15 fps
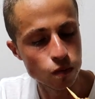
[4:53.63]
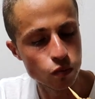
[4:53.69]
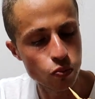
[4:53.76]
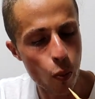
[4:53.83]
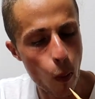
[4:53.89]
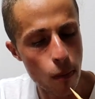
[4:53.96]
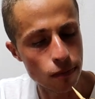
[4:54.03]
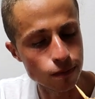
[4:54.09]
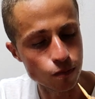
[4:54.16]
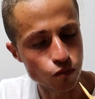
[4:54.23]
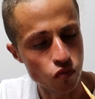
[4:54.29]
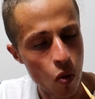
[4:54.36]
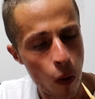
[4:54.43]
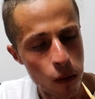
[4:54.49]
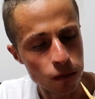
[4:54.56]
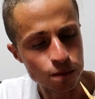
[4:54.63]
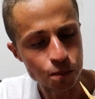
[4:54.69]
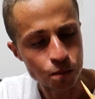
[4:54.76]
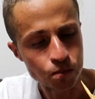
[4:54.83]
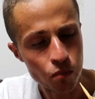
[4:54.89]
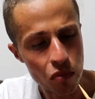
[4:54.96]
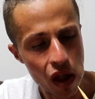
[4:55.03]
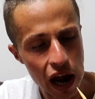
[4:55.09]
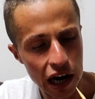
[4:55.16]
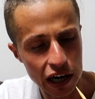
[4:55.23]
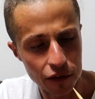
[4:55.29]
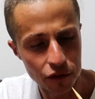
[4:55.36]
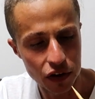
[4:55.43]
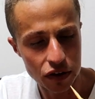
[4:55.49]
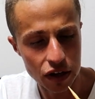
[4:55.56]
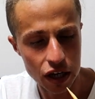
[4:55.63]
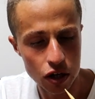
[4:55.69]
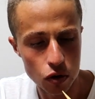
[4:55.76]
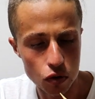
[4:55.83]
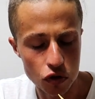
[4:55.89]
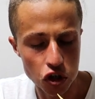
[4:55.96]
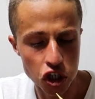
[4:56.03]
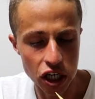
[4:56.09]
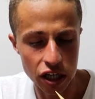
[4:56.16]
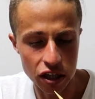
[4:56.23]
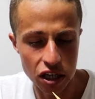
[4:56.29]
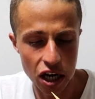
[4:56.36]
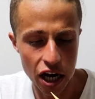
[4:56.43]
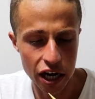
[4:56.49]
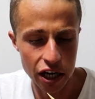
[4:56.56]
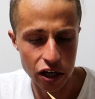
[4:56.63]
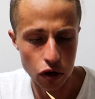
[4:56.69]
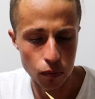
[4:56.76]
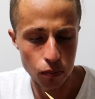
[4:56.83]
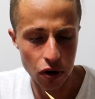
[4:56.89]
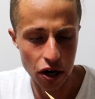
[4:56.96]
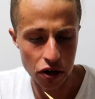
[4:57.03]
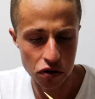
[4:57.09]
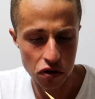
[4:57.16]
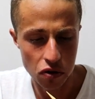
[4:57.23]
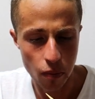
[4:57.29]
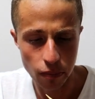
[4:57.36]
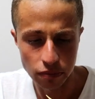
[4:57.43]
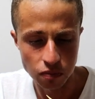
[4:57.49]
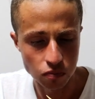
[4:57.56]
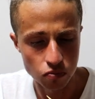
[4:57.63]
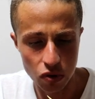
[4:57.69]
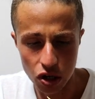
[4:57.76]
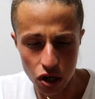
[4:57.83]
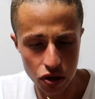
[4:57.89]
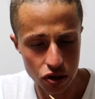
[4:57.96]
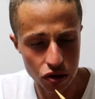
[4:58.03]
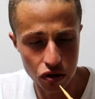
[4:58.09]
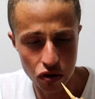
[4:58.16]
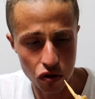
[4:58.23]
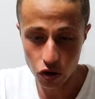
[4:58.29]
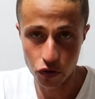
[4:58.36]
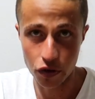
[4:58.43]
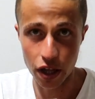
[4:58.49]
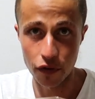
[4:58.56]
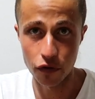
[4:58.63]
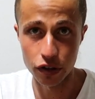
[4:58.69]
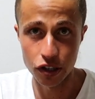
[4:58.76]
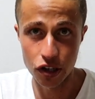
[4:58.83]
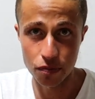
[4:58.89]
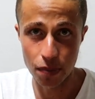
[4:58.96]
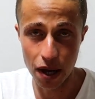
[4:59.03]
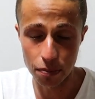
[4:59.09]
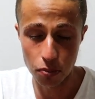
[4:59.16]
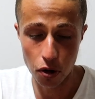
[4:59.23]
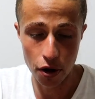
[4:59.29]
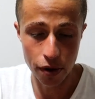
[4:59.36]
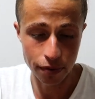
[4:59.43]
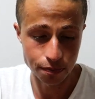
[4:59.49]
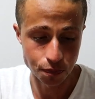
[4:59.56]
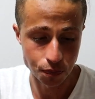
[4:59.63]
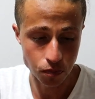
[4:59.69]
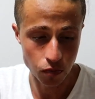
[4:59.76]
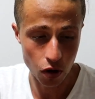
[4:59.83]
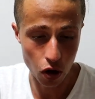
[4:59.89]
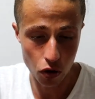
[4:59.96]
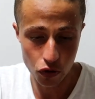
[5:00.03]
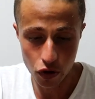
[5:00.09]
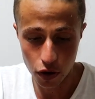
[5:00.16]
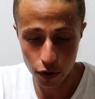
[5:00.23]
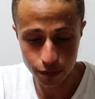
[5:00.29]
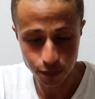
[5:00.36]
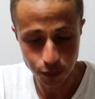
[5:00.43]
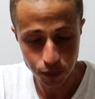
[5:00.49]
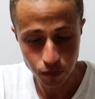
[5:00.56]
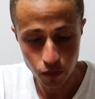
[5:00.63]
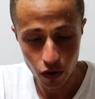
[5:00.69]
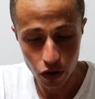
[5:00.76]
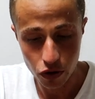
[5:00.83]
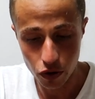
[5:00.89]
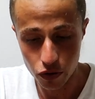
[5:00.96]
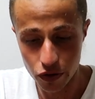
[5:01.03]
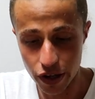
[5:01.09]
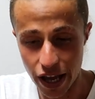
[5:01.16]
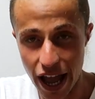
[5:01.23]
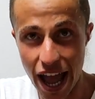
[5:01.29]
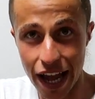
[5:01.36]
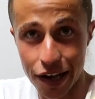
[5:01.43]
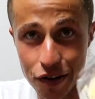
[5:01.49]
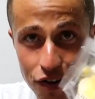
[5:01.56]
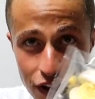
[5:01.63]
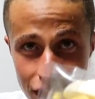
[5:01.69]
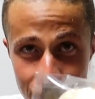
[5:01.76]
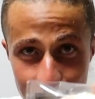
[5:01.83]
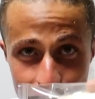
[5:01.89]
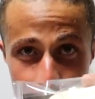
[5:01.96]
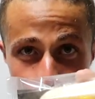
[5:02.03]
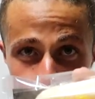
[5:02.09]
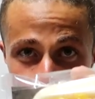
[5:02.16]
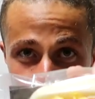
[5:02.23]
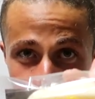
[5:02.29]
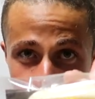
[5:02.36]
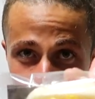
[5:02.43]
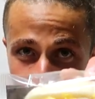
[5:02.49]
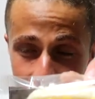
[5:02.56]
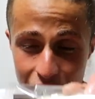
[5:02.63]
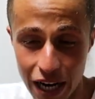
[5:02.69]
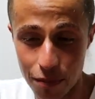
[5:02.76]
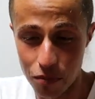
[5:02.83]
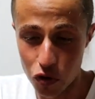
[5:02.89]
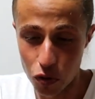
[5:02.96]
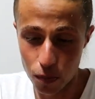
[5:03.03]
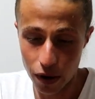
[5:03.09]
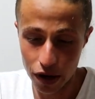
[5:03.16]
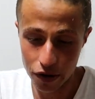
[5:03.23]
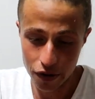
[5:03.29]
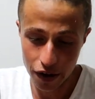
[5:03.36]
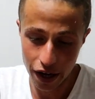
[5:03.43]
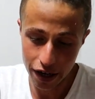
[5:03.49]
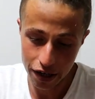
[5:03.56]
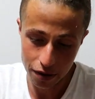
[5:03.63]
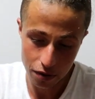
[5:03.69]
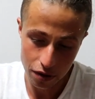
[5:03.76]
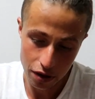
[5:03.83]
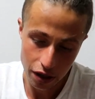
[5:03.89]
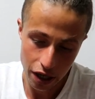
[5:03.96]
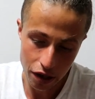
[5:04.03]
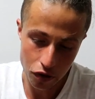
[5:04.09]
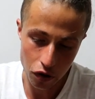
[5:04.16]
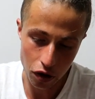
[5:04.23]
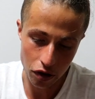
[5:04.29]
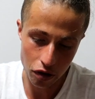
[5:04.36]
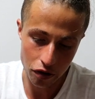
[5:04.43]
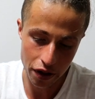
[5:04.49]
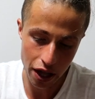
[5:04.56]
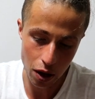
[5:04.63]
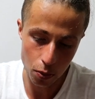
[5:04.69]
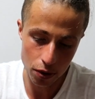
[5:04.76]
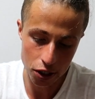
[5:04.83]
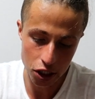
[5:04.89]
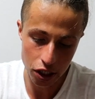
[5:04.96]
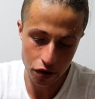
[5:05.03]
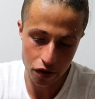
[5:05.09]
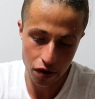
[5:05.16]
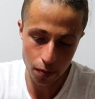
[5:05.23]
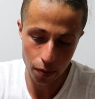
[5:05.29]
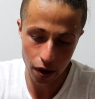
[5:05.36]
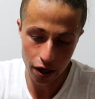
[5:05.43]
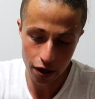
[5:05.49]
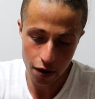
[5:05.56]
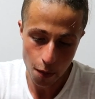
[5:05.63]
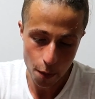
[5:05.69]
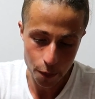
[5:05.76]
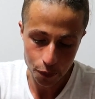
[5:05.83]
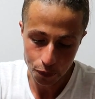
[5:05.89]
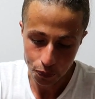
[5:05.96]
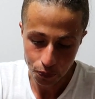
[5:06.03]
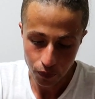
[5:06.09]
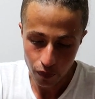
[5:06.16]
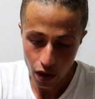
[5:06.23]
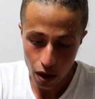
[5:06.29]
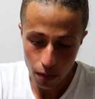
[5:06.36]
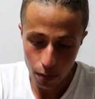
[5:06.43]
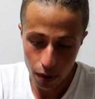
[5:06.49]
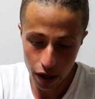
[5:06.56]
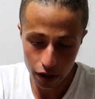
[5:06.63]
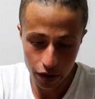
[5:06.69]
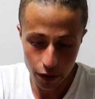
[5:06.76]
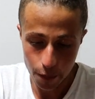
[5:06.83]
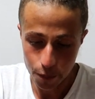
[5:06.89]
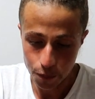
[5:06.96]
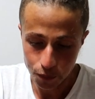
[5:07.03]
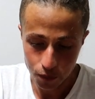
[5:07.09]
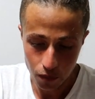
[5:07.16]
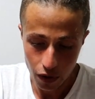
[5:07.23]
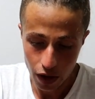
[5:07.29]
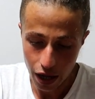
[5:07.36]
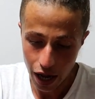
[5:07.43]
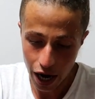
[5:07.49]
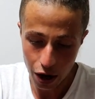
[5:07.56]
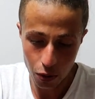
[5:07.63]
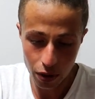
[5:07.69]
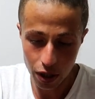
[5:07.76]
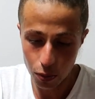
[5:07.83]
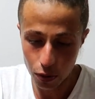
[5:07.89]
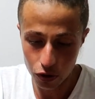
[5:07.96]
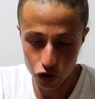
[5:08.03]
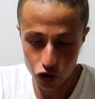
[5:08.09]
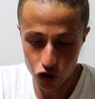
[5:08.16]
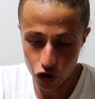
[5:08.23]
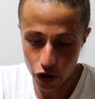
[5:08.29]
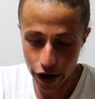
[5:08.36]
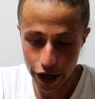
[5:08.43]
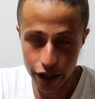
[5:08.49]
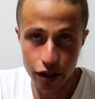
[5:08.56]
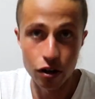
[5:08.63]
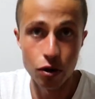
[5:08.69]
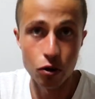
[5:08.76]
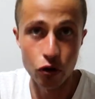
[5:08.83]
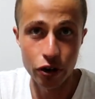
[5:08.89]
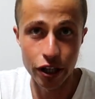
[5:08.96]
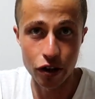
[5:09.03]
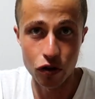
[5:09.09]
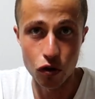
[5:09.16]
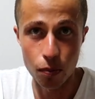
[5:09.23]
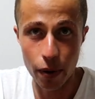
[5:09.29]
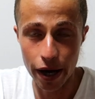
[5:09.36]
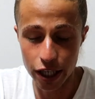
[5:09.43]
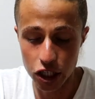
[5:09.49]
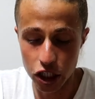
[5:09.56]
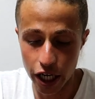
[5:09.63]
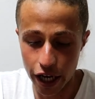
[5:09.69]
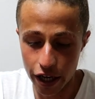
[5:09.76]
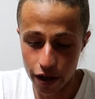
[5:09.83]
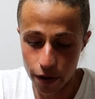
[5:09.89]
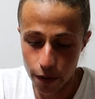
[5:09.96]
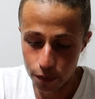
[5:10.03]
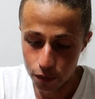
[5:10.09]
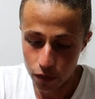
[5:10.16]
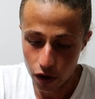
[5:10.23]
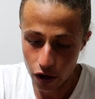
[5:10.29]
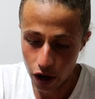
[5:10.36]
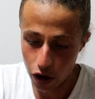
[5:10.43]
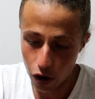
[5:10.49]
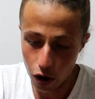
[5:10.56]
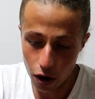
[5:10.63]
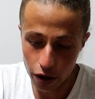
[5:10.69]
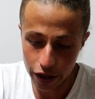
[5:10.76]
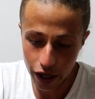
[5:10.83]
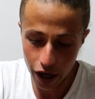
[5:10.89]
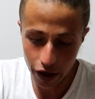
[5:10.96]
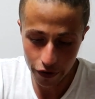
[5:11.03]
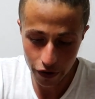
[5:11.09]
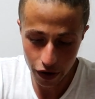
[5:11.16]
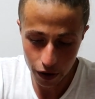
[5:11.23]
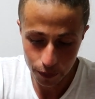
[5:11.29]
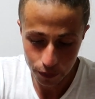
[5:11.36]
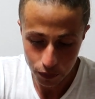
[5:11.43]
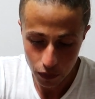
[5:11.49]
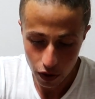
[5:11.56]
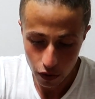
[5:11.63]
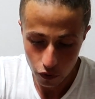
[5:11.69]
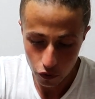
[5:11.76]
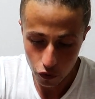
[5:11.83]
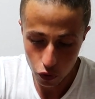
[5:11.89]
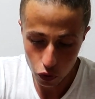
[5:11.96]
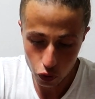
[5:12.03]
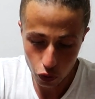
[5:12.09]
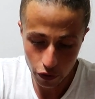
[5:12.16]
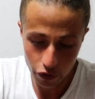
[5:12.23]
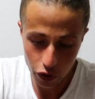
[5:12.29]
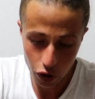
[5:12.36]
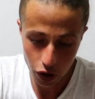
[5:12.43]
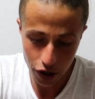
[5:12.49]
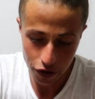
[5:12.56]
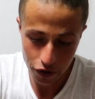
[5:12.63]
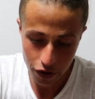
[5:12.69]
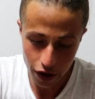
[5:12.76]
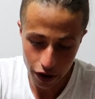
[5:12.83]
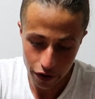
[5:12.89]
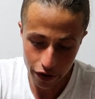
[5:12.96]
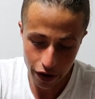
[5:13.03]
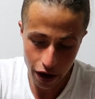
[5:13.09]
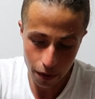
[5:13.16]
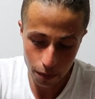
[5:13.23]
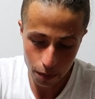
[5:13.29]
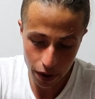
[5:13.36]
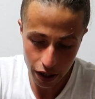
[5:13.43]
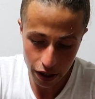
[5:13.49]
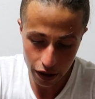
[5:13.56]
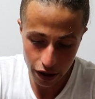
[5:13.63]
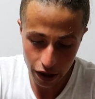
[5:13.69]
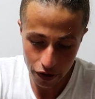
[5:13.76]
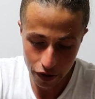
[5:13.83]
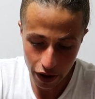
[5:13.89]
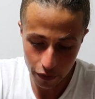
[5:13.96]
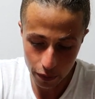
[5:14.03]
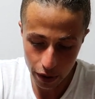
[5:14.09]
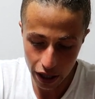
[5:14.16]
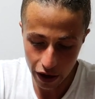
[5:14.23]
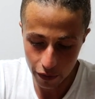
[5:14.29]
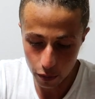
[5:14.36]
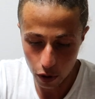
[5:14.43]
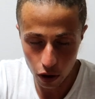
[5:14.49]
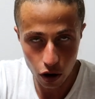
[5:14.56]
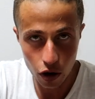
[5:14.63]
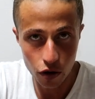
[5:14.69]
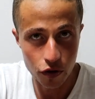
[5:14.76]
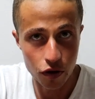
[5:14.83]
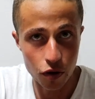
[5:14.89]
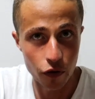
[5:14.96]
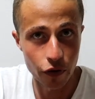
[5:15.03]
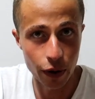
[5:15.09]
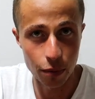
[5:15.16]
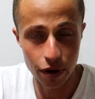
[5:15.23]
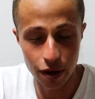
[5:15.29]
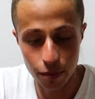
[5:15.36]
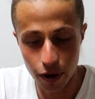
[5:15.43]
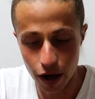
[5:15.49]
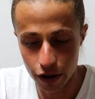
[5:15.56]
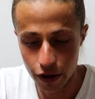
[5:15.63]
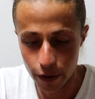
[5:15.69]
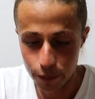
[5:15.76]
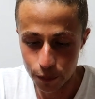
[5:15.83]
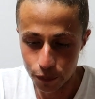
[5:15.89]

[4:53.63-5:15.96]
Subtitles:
And I think they use chicken thigh and not breast, because this is a sign for this bad boy. Also, pretzels, the egg salad. And I'm super excited. It's the sandwich, it's the bun. But I really want to try it. Greetings to Mike Chang and all the other food reviewers that have been in the 7-Eleven or Lawson or FamilyMart.